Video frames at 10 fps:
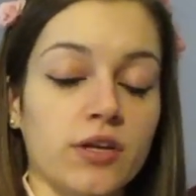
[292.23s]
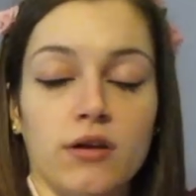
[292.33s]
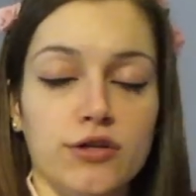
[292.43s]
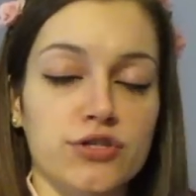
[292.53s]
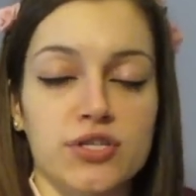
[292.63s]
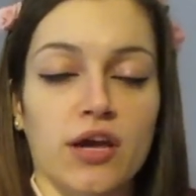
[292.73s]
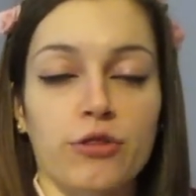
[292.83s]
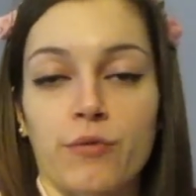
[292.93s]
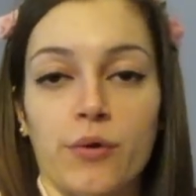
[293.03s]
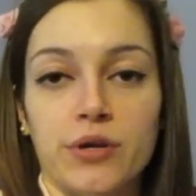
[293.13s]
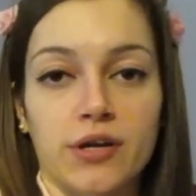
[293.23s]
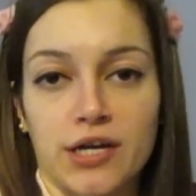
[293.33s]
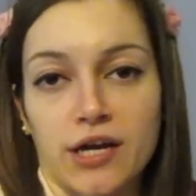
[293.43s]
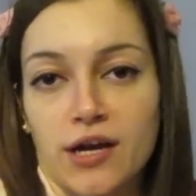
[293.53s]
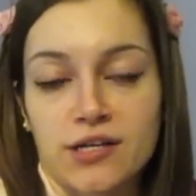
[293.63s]
I just can't throw it. I
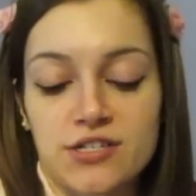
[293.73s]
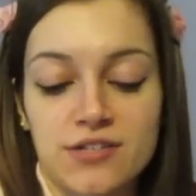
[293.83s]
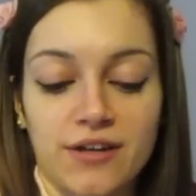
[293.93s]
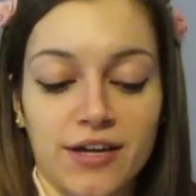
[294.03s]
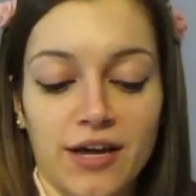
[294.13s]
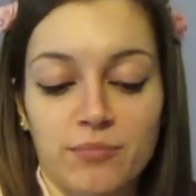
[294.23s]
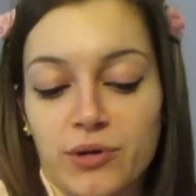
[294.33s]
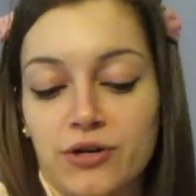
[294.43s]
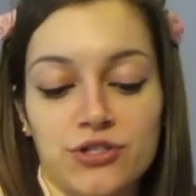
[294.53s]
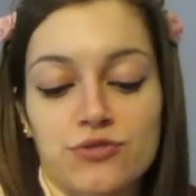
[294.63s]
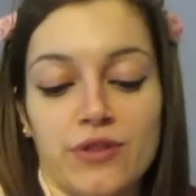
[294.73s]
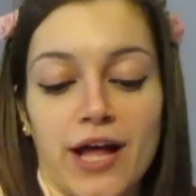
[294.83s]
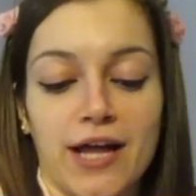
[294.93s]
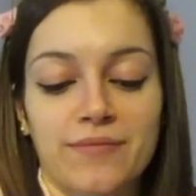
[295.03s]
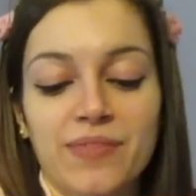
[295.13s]
can't bear to do
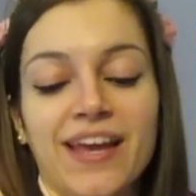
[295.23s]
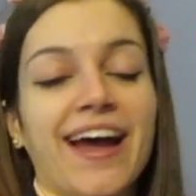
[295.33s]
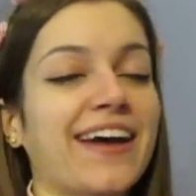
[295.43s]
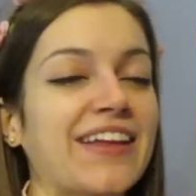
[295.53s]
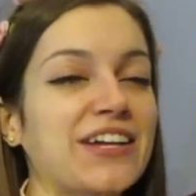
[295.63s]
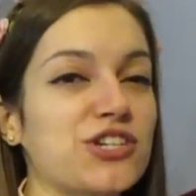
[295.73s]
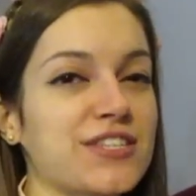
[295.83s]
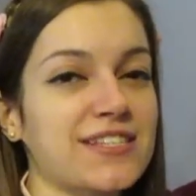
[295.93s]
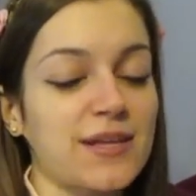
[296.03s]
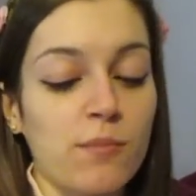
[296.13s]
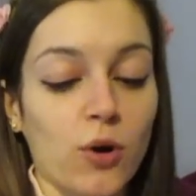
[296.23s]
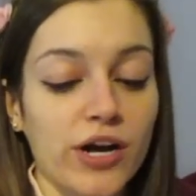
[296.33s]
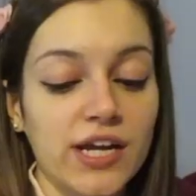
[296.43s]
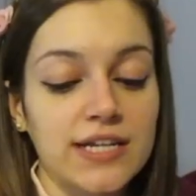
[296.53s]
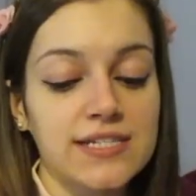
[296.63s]
that. And then she says that
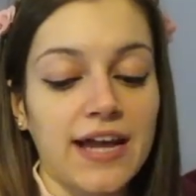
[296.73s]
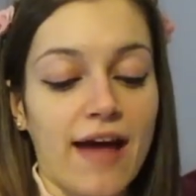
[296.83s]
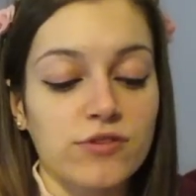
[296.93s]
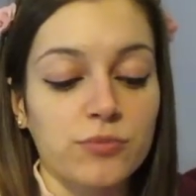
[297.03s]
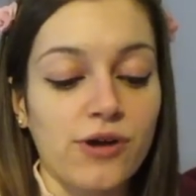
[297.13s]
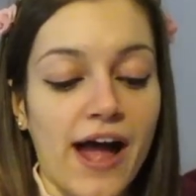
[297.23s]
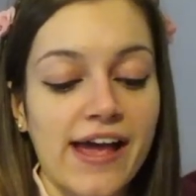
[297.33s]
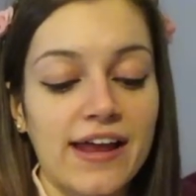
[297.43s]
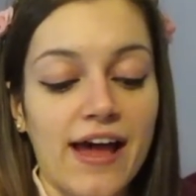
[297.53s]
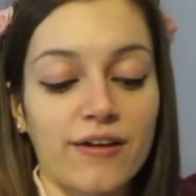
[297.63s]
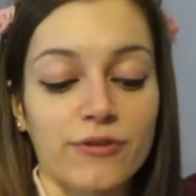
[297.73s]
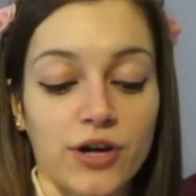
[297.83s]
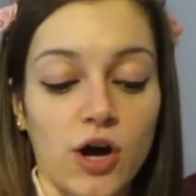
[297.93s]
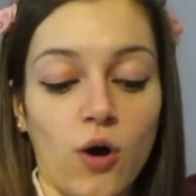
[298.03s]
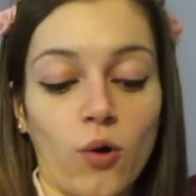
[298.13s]
Morgan is going to have to pry it out of her
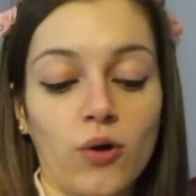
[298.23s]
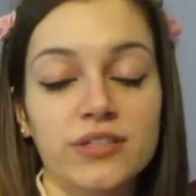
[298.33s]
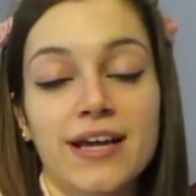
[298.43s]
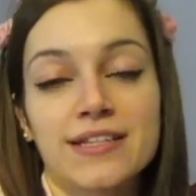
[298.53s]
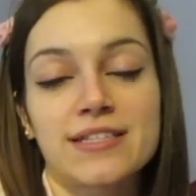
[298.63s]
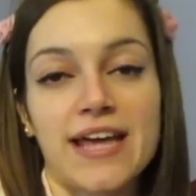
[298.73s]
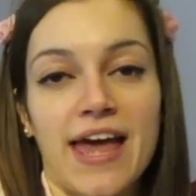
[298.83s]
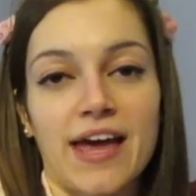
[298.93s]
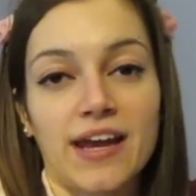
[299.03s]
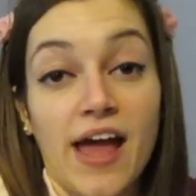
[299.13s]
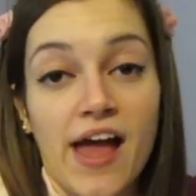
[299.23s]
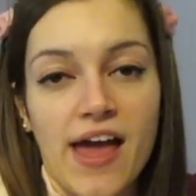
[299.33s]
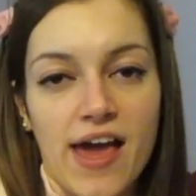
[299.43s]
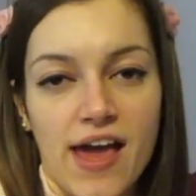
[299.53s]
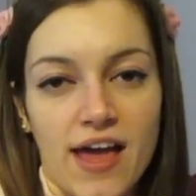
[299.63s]
cold, dead
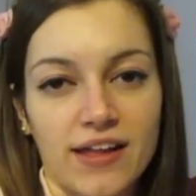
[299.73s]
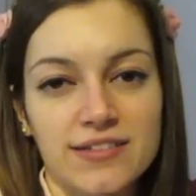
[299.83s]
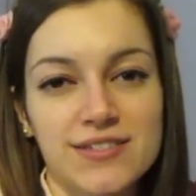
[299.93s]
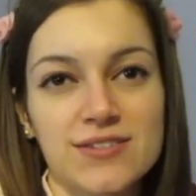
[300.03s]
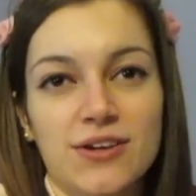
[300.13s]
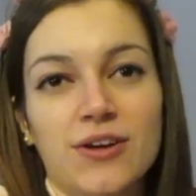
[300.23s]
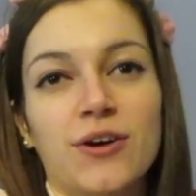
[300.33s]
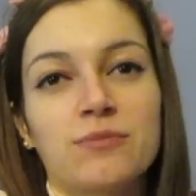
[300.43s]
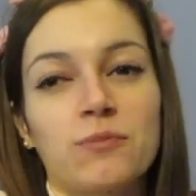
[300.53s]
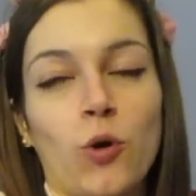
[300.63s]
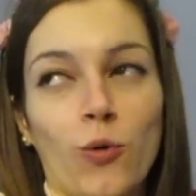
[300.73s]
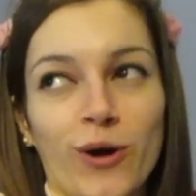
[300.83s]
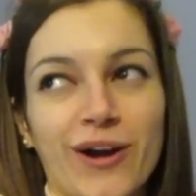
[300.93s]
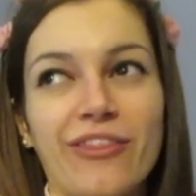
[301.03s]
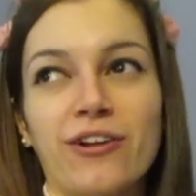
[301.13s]
hands.
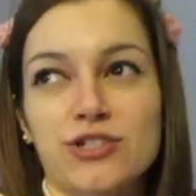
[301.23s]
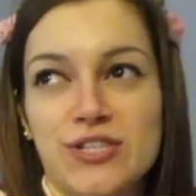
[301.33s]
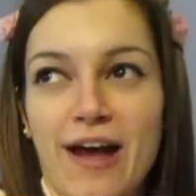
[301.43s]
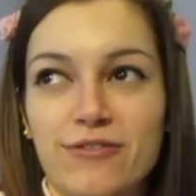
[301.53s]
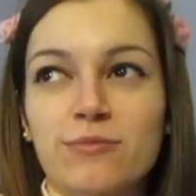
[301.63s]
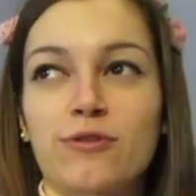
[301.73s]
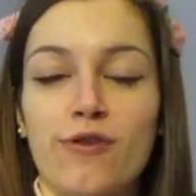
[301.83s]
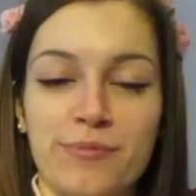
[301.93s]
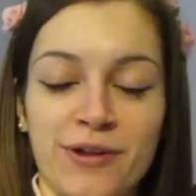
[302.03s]
or they'll just have to move up